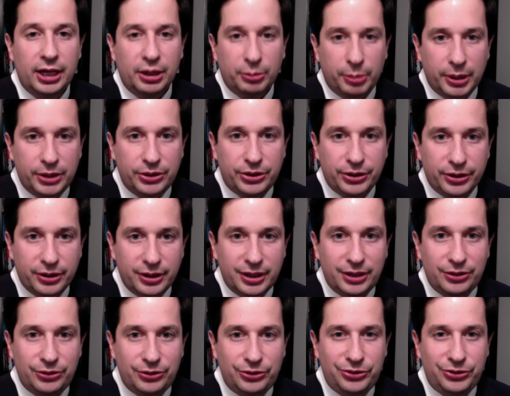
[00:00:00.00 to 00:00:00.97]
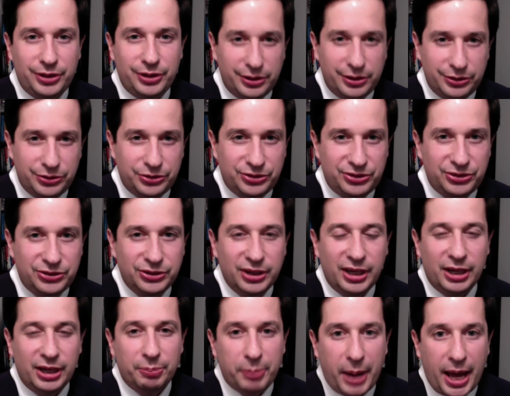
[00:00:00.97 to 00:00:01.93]
but there is this
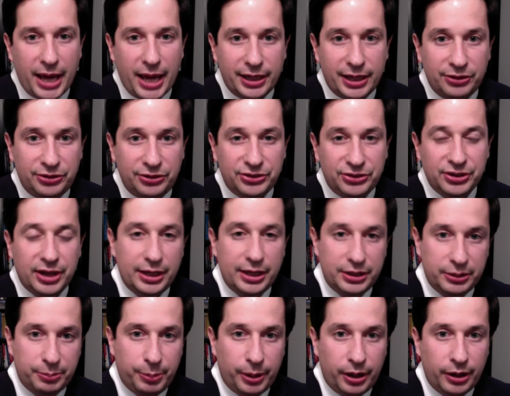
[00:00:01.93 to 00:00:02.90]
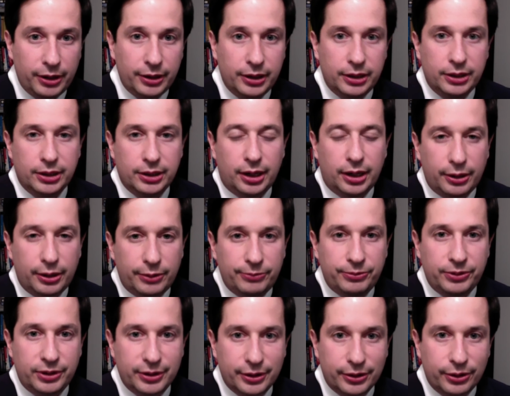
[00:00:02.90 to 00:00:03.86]
bias on the part
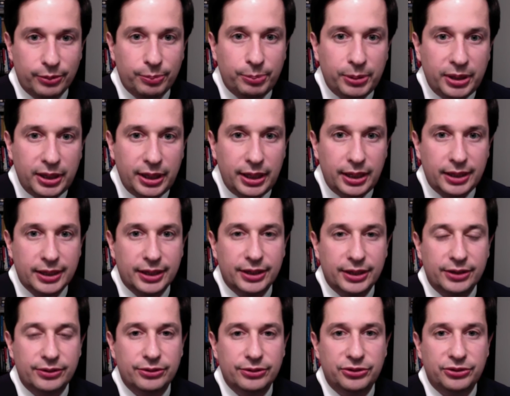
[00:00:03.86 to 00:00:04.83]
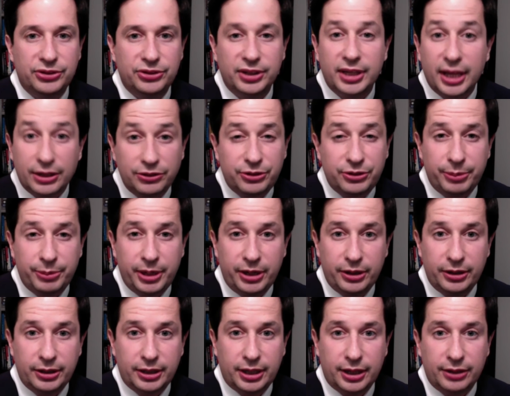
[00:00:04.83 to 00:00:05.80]
of Europeans against
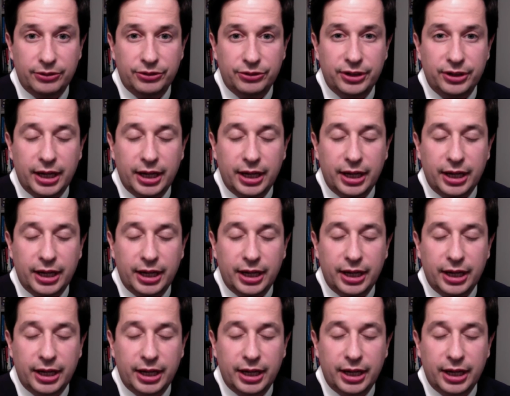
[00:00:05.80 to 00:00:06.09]
Americans.